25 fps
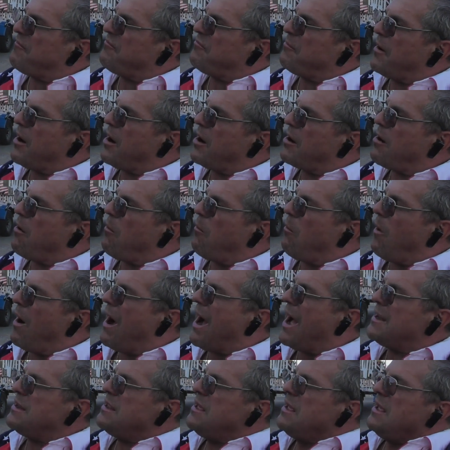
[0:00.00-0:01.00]
of America
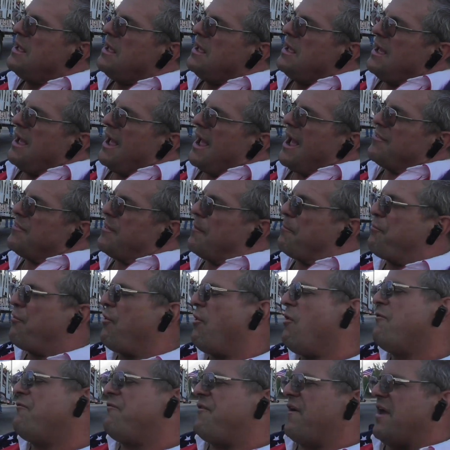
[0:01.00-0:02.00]
want. And the
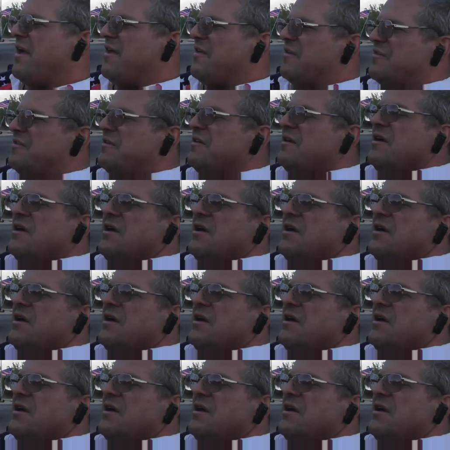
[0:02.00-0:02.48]
proof is,